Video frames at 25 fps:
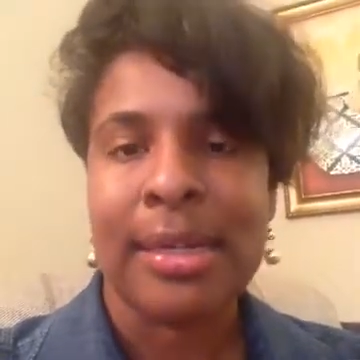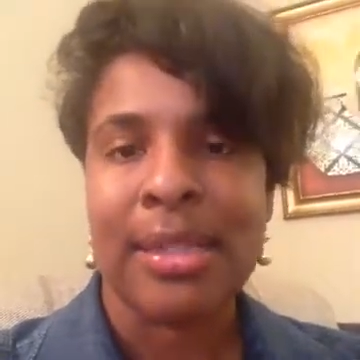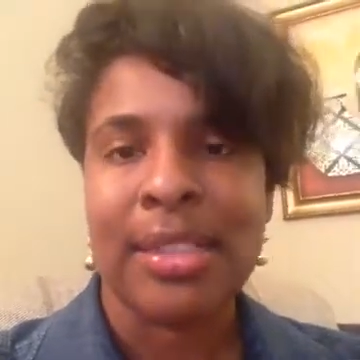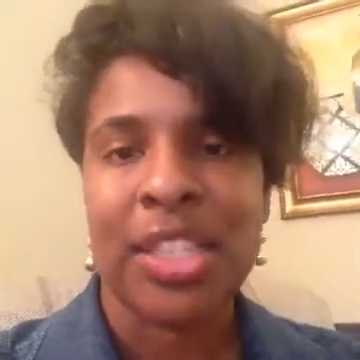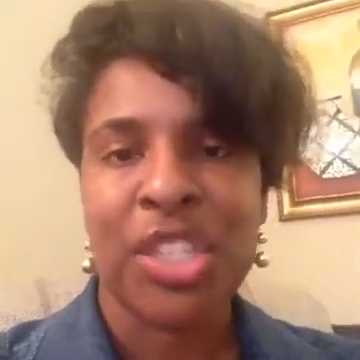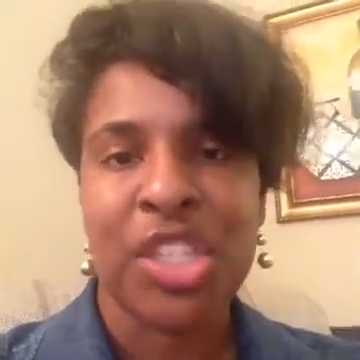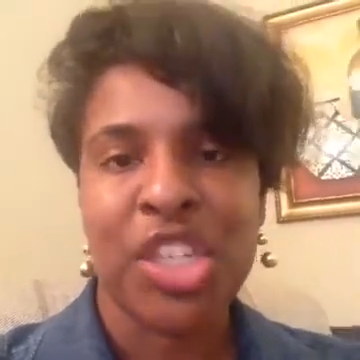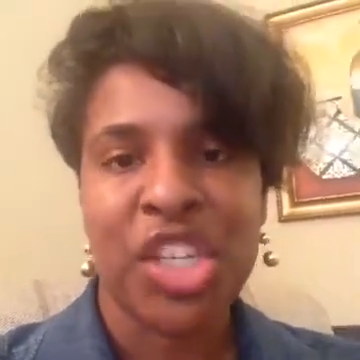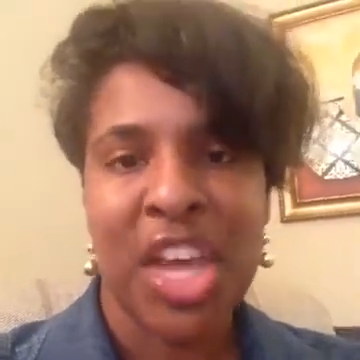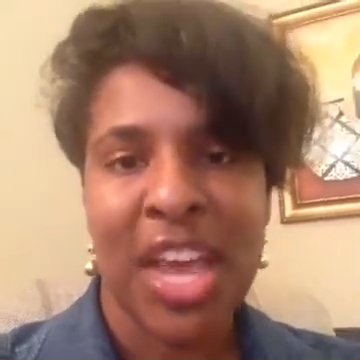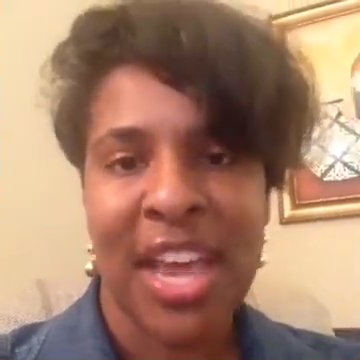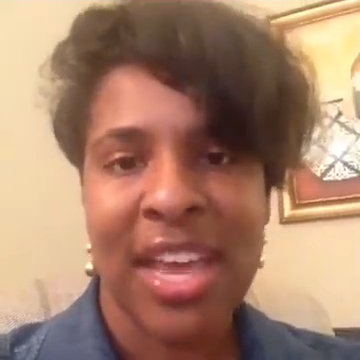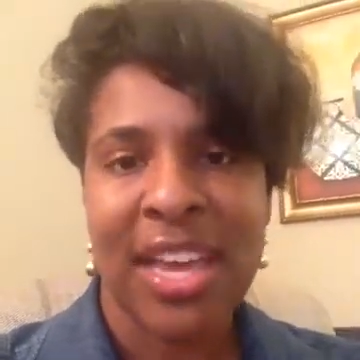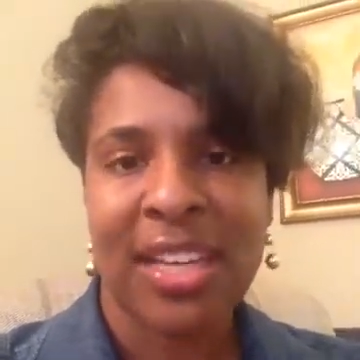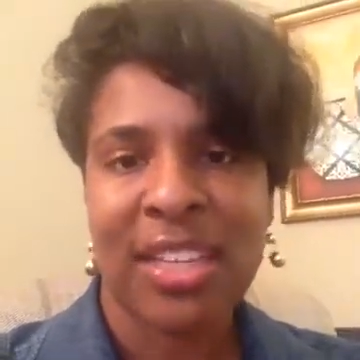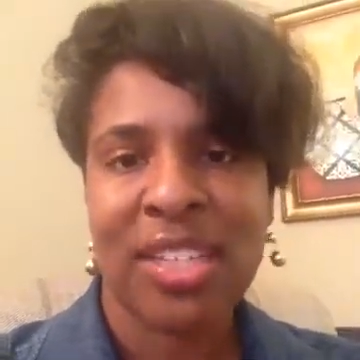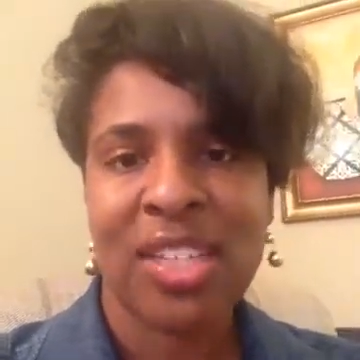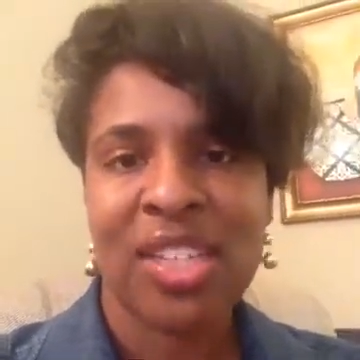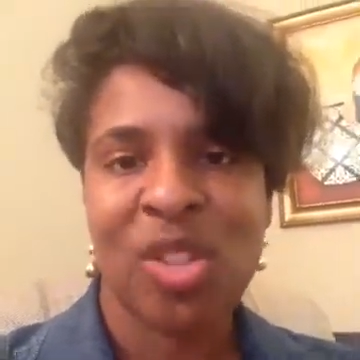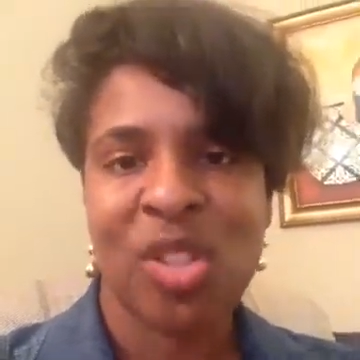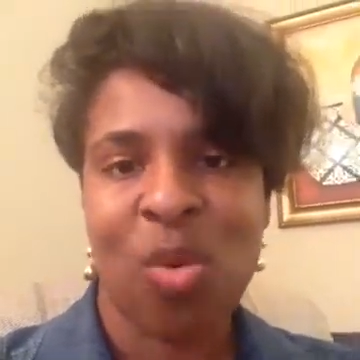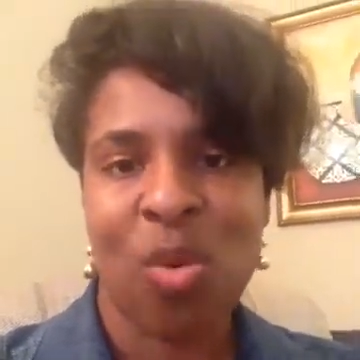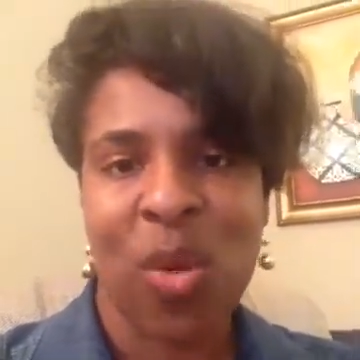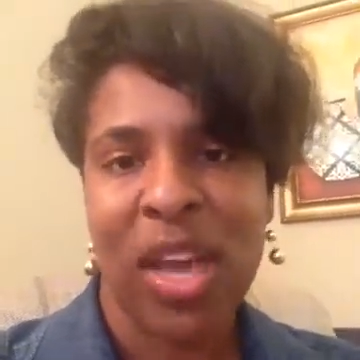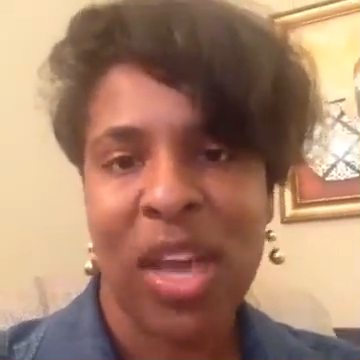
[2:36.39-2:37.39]
to
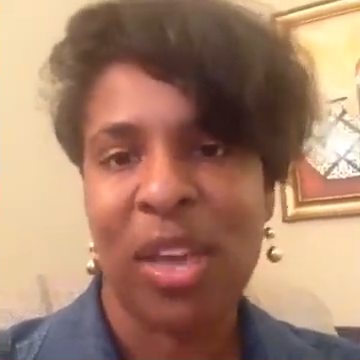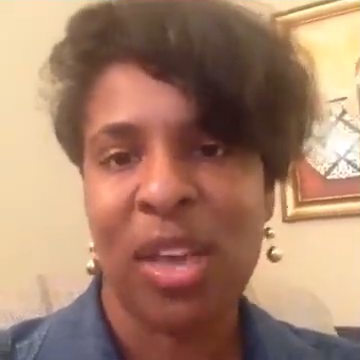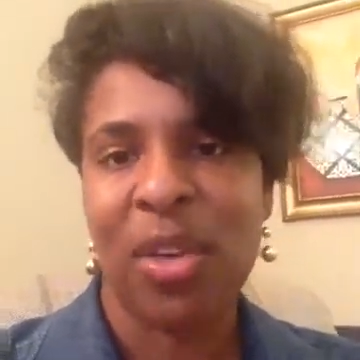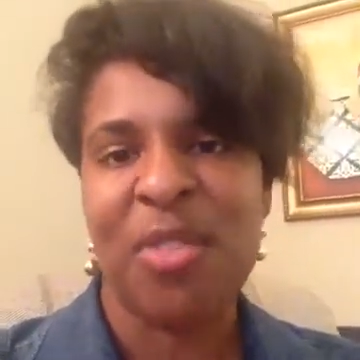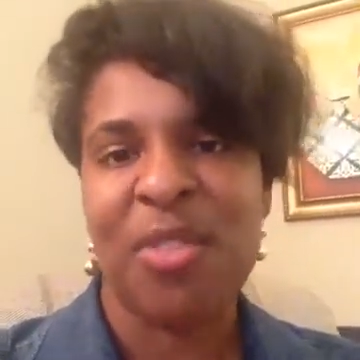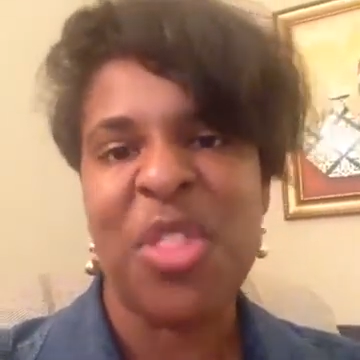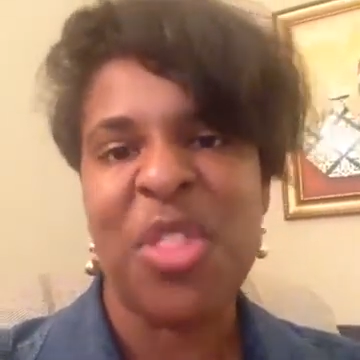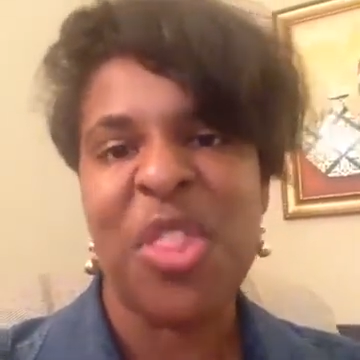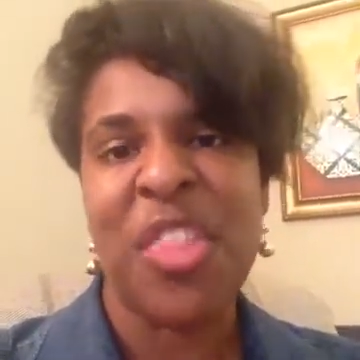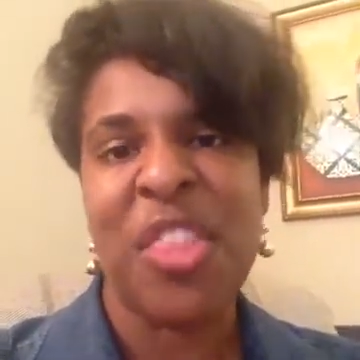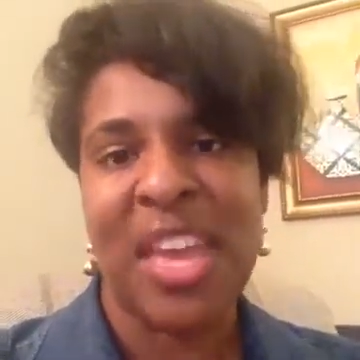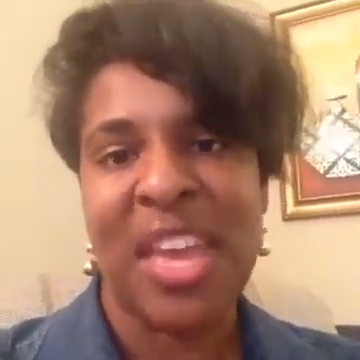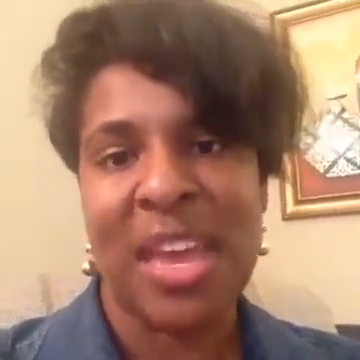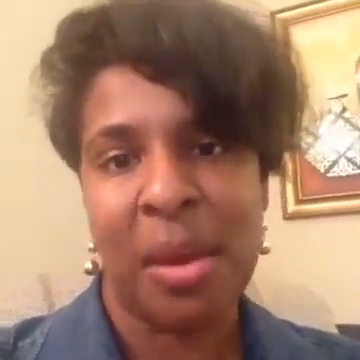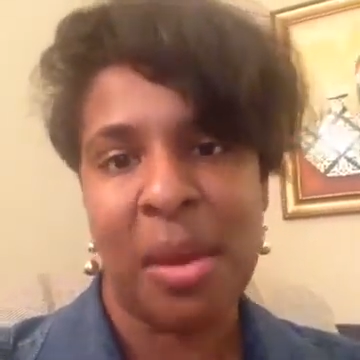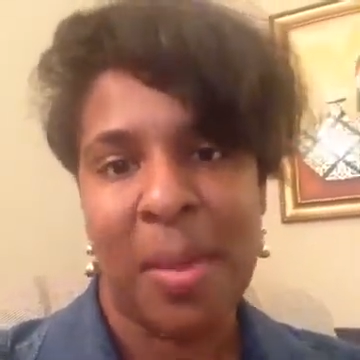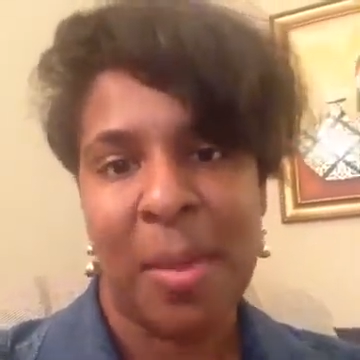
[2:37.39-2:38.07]
change the way you even think